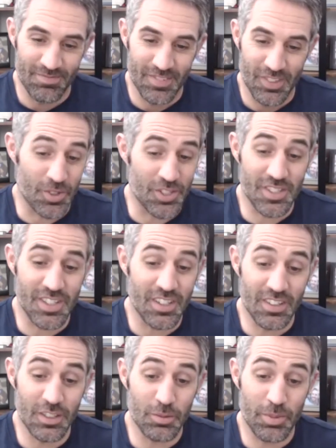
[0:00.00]
or just need a
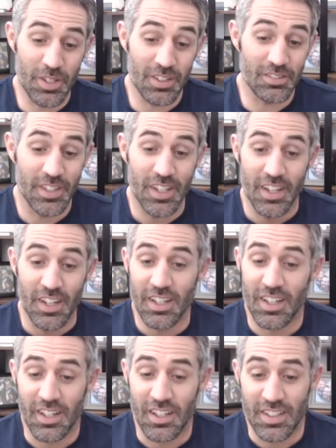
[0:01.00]
little bit of
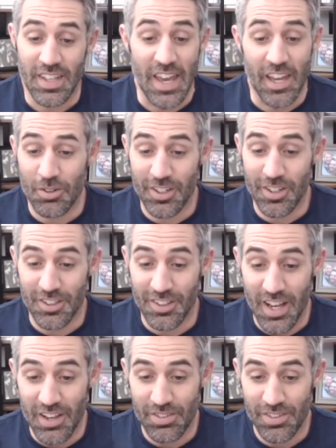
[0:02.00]
uh, candor in your
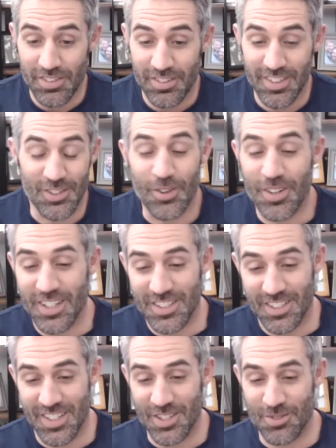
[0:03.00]
life, then don't
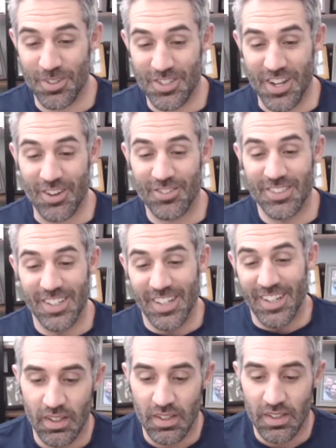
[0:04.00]
hesitate to reach out.
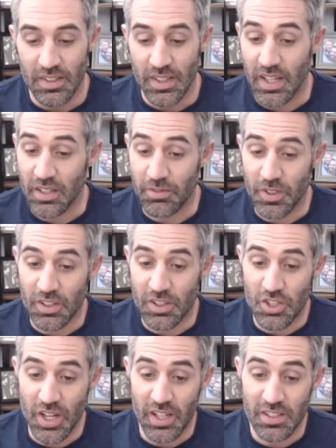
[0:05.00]
And if you get the
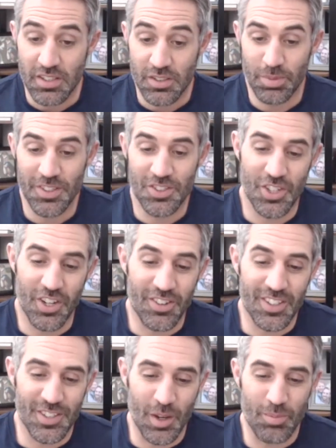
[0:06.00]
chance, please share
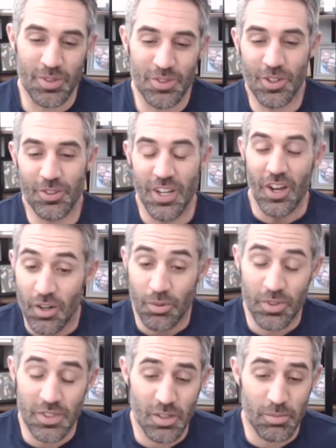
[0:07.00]
this episode
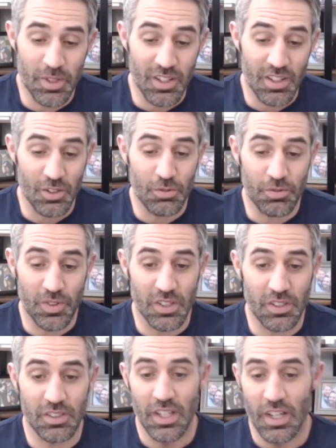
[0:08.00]
with somebody that you
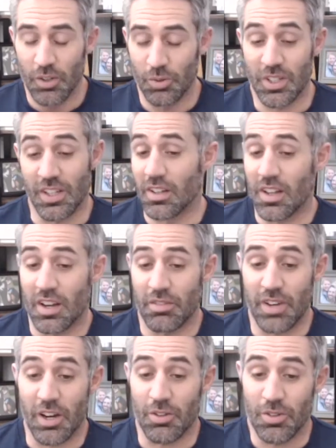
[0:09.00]
feel would get a lot of
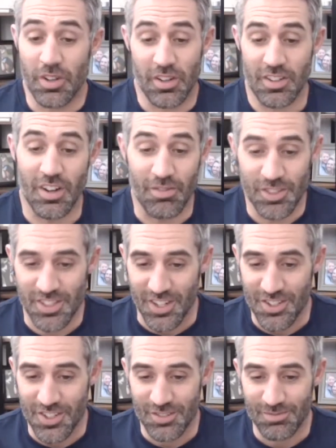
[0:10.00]
value out of the
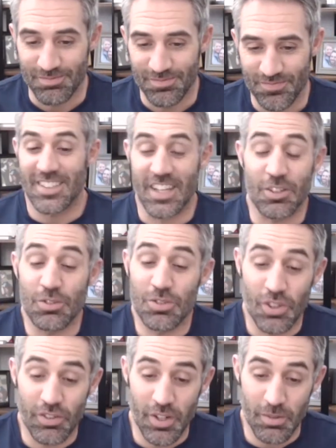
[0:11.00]
conversation. Thank you
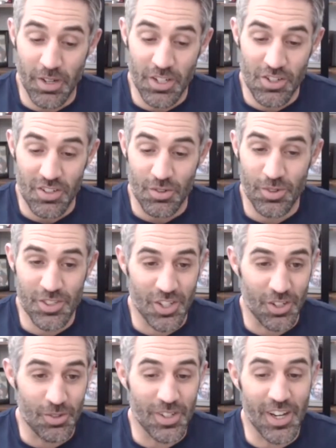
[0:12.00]
so very much. Wishing
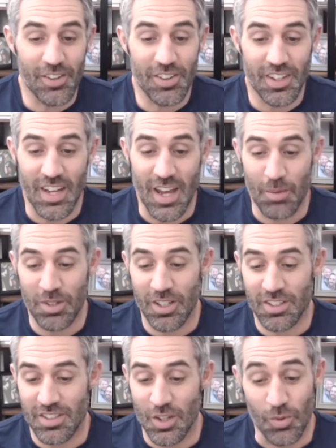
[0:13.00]
you health and
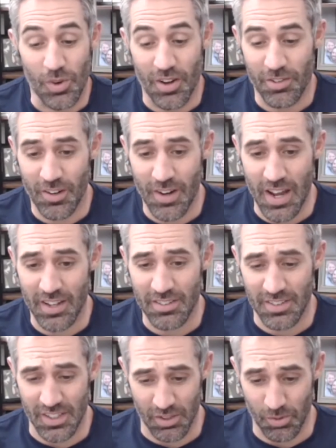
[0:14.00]
happiness wherever you're at
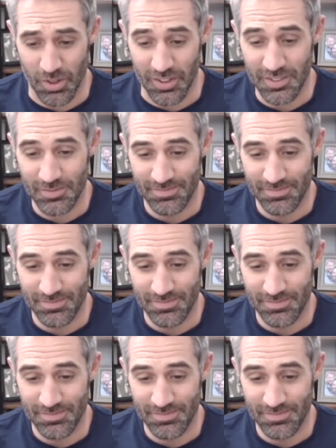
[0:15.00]
in the world.